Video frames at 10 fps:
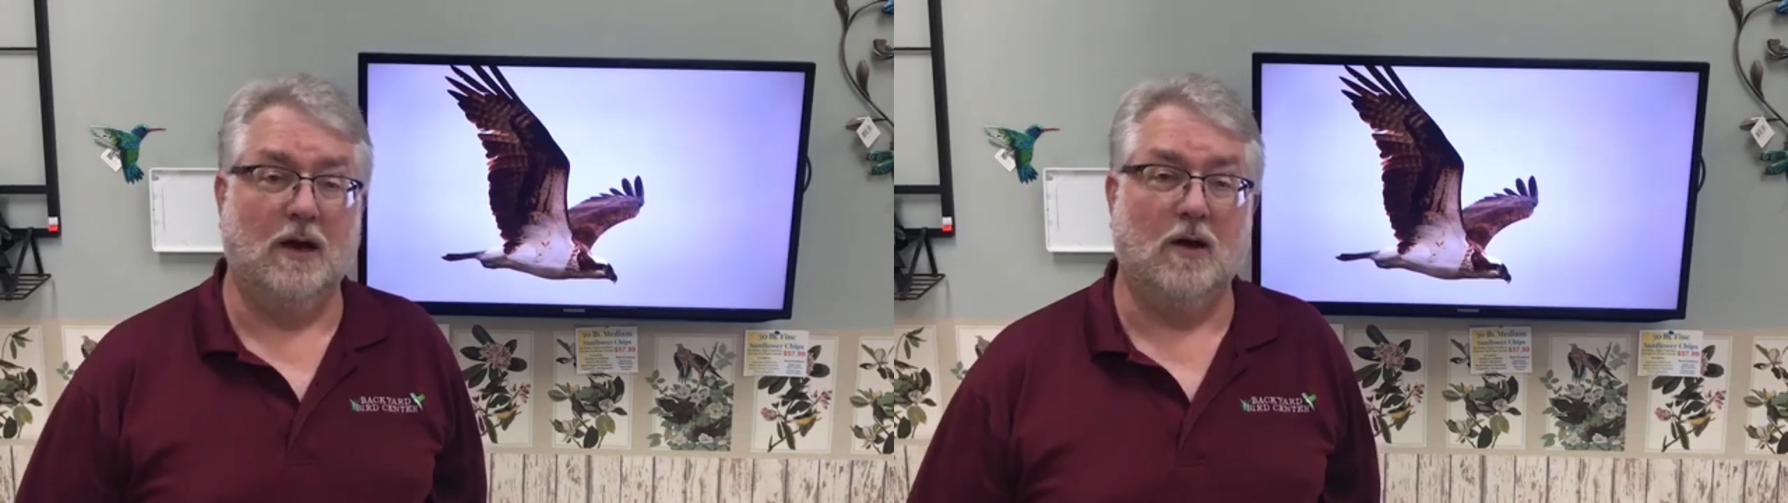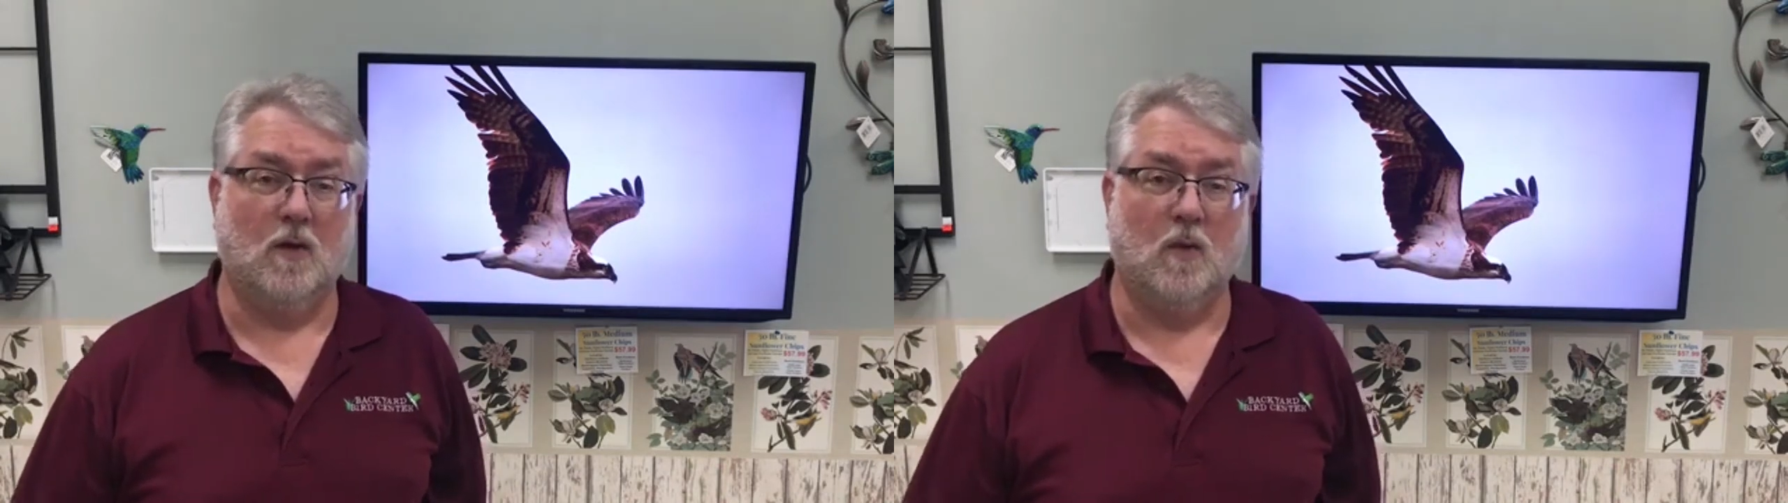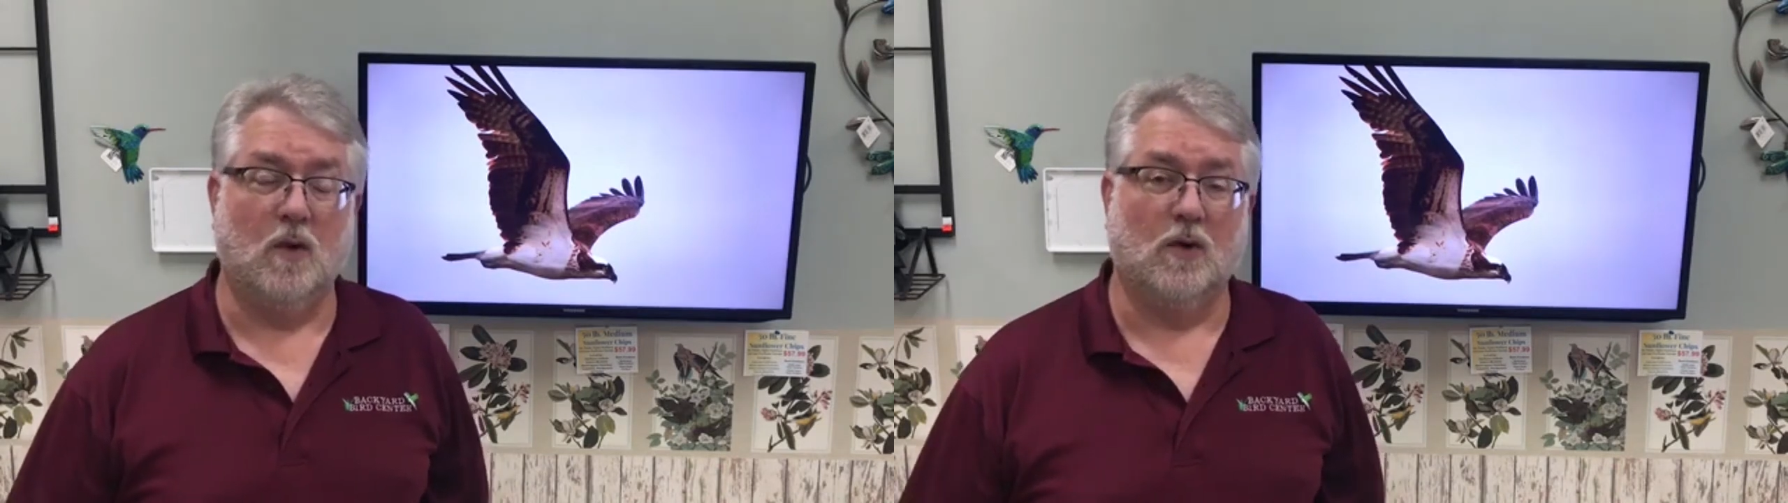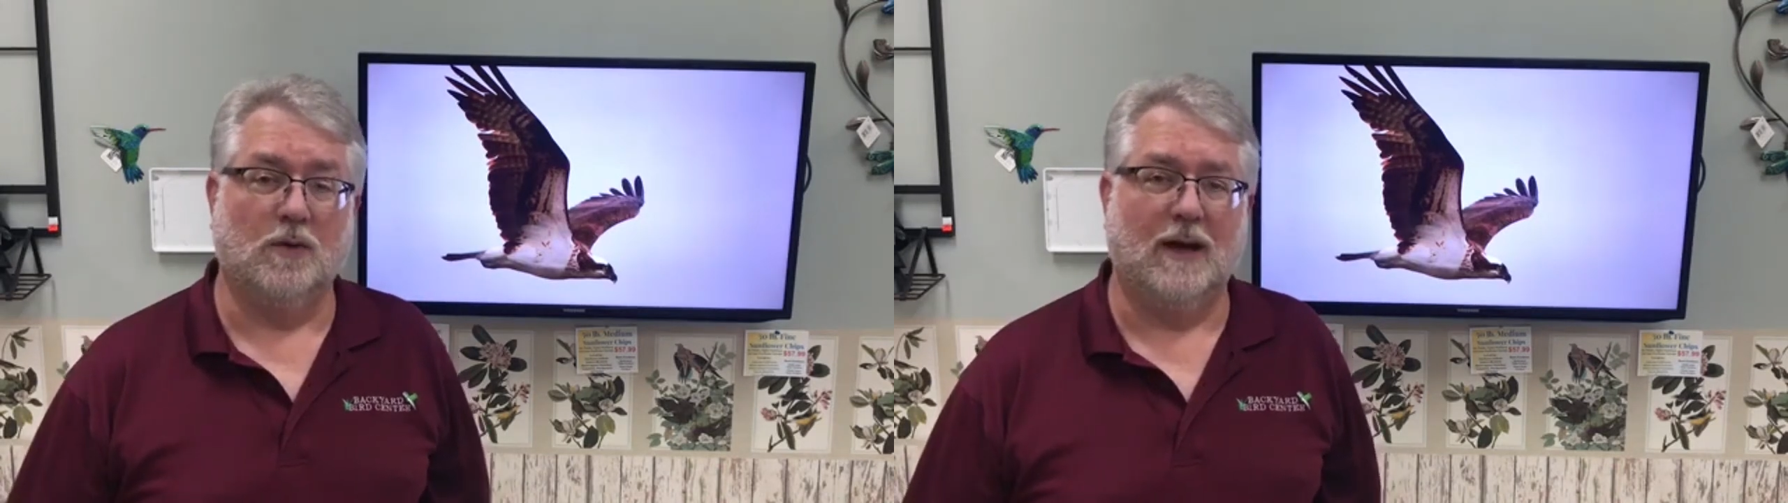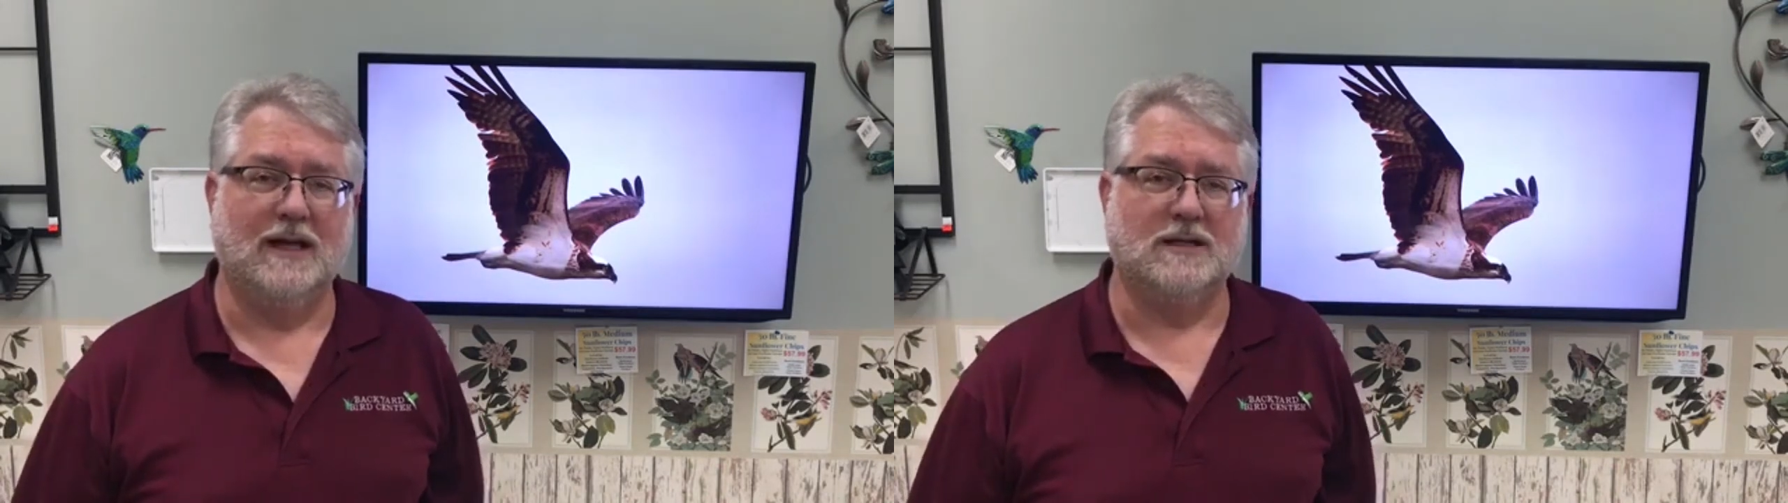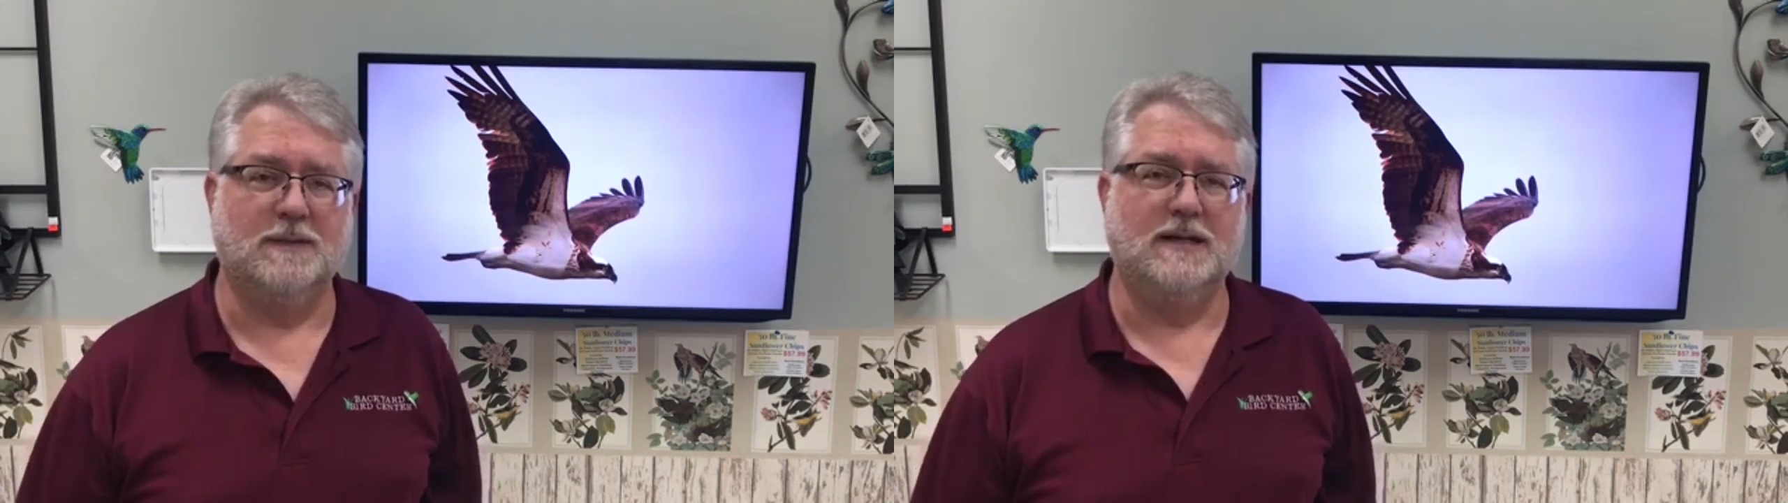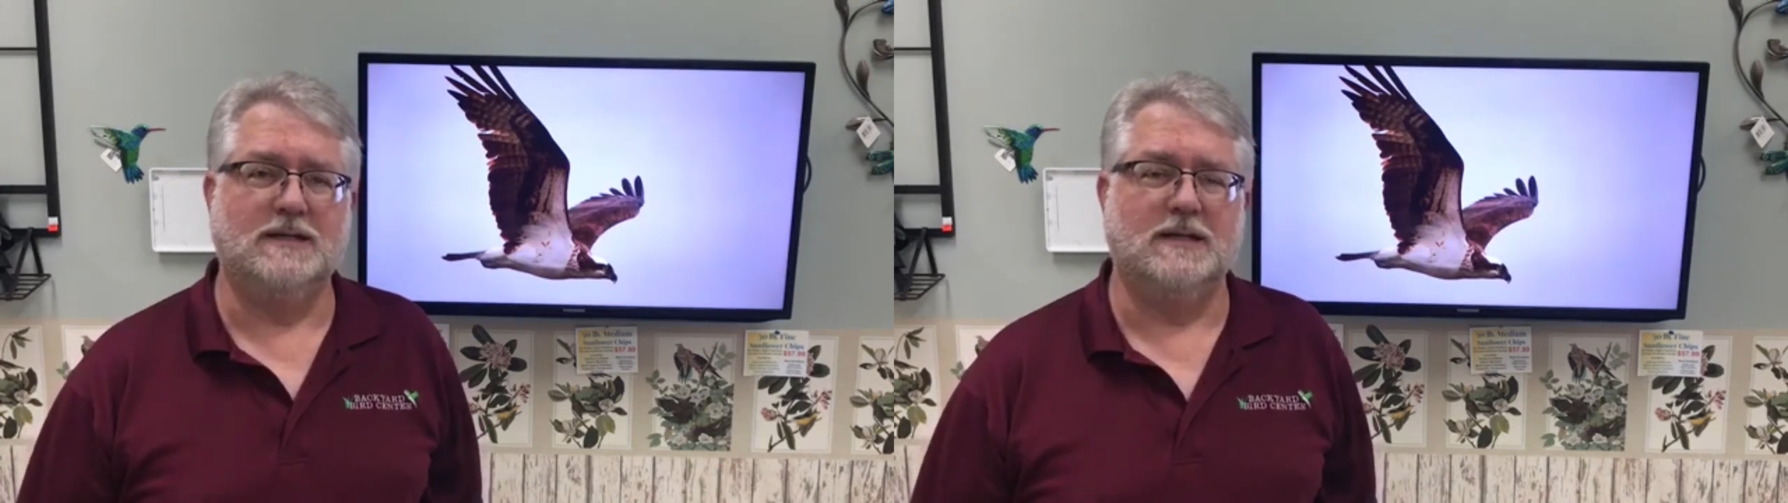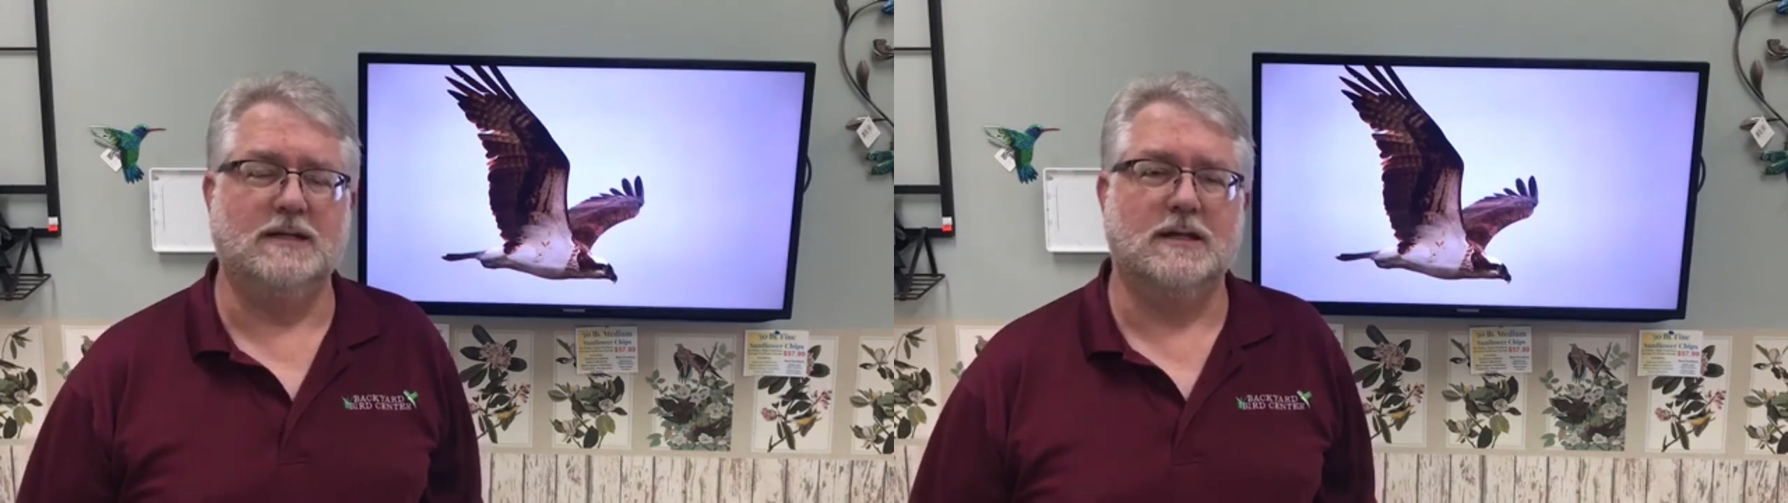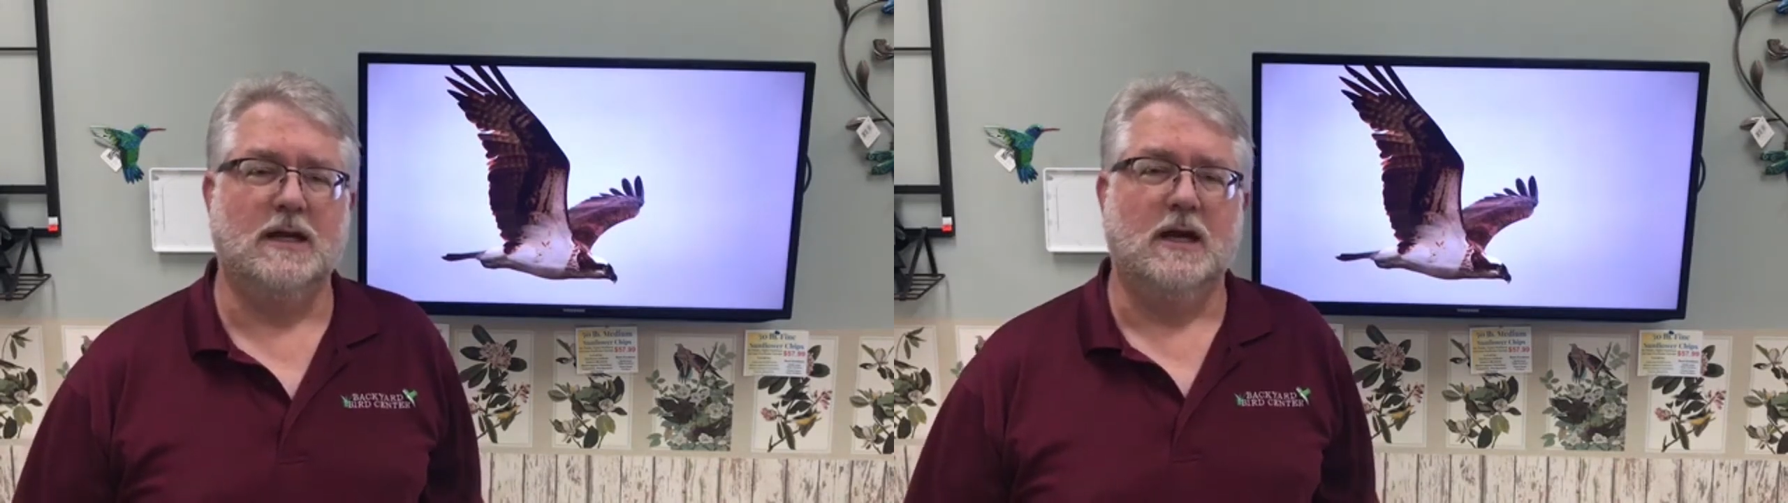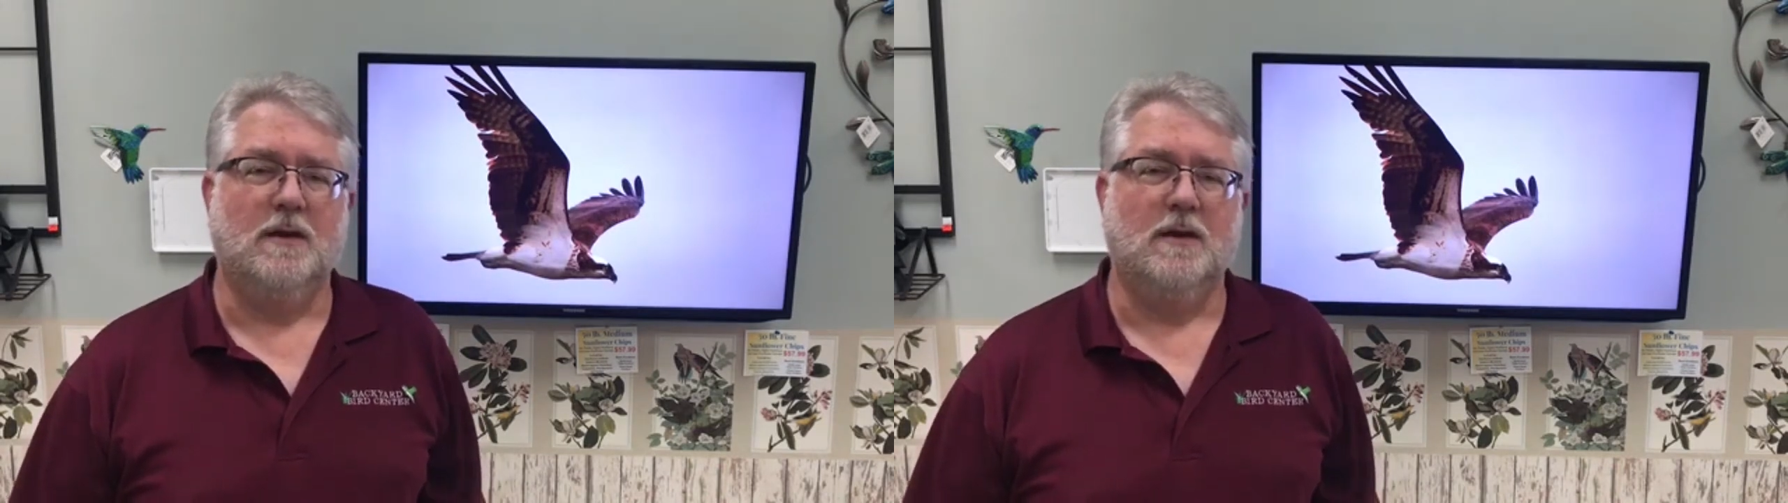they are a worldwide species,